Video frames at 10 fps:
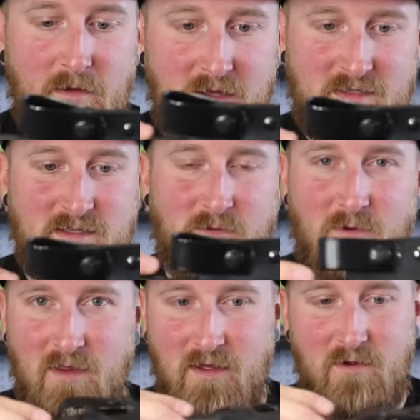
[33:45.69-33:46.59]
this is a
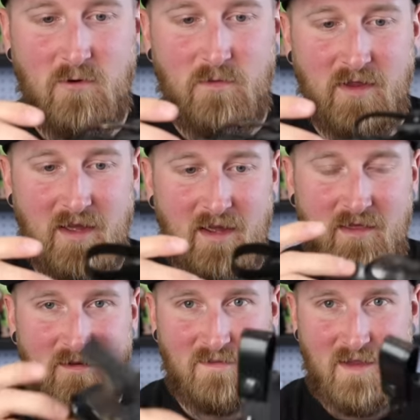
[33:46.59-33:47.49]
really cool
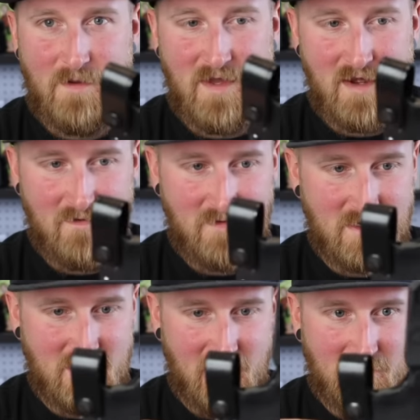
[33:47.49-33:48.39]
blade. There's not many of
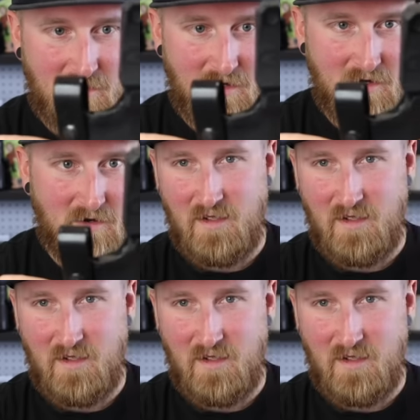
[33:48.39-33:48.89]
these out there.